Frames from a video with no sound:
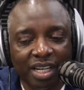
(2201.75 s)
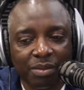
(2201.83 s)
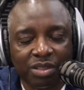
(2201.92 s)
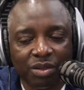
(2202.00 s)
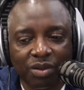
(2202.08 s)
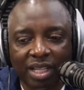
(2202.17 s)
I'm
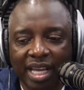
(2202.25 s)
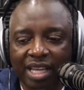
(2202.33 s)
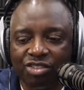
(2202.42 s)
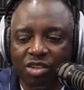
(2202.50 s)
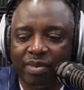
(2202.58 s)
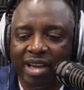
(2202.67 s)
so glad
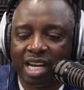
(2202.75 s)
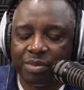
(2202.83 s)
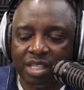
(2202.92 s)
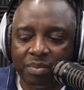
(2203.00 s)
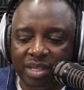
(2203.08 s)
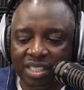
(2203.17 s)
you reminded me
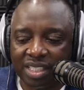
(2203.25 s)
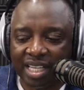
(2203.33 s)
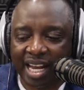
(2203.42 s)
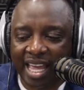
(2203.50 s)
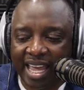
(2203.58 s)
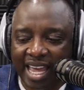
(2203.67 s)
to mention that.
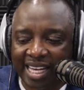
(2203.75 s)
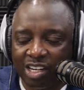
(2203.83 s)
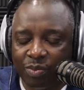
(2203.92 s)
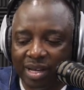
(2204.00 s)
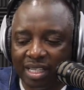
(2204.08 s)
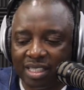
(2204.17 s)
I had it on
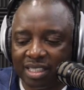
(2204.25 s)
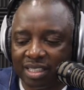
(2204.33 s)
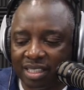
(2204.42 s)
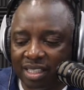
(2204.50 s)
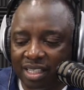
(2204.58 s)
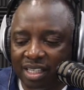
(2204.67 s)
my list,
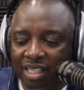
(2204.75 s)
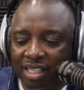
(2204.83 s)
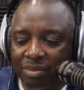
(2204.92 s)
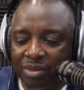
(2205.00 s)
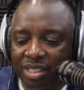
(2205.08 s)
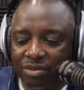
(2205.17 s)

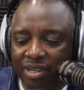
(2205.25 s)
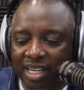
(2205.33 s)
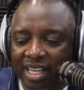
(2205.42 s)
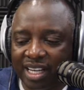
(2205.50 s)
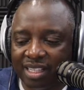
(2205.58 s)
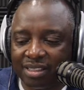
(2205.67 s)
Miss
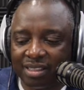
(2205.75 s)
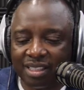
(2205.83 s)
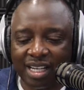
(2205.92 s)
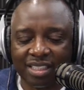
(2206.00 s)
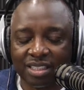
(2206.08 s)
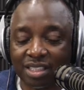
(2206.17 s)
Redhead, and
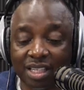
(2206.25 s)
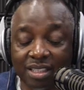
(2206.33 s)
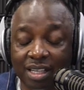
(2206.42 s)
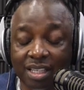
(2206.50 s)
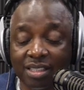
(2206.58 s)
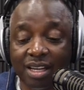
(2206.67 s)
I just
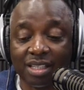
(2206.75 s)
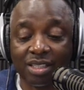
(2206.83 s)
start